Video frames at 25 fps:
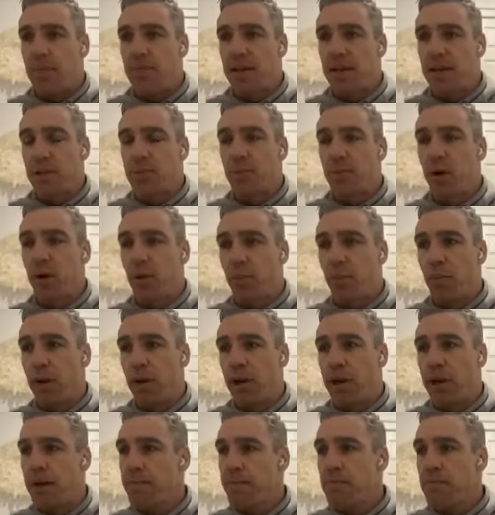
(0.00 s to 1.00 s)
There's
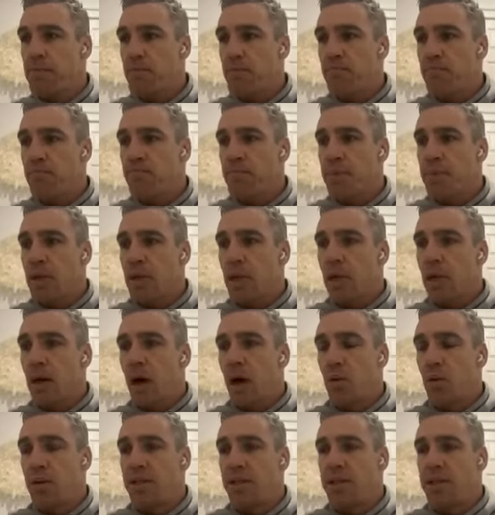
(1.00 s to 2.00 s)
probably,
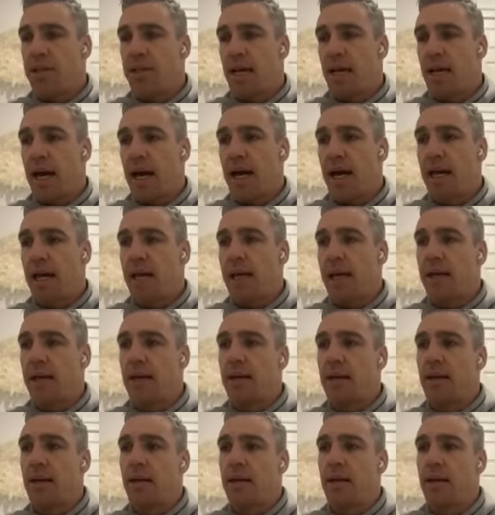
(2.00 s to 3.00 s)
I would say,
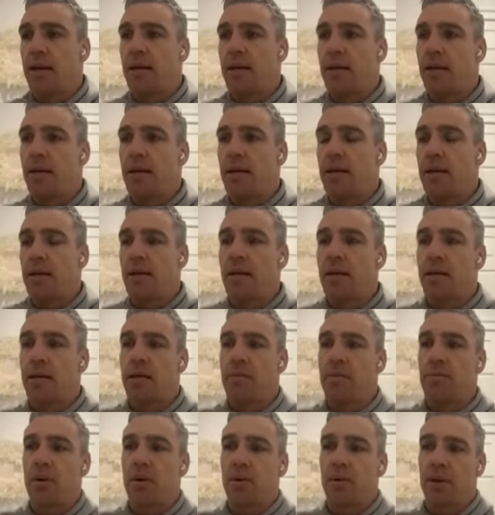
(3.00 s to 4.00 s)

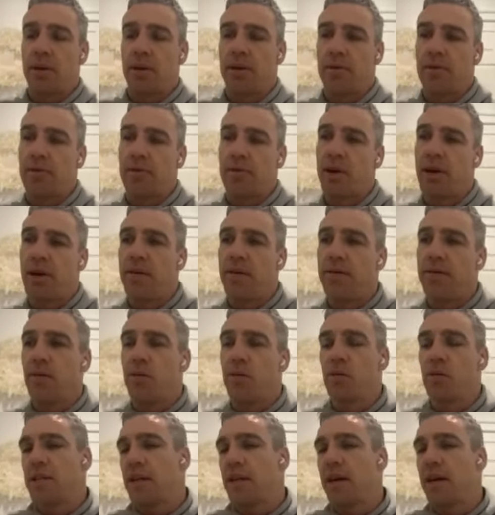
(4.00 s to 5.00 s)
probably 3-4
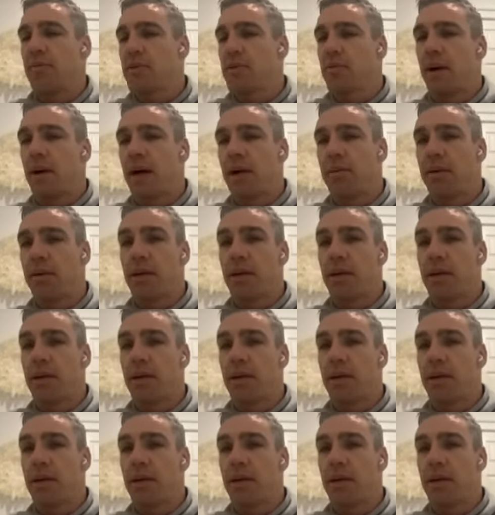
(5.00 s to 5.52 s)
teams maybe